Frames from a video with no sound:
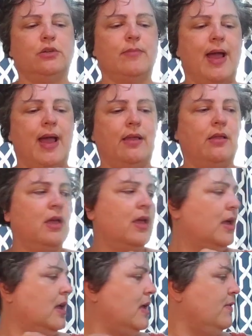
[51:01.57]
to my,
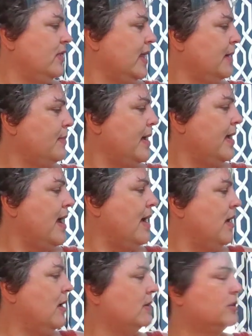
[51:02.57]
even like my
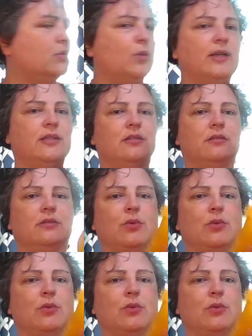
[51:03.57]
I'll squeeze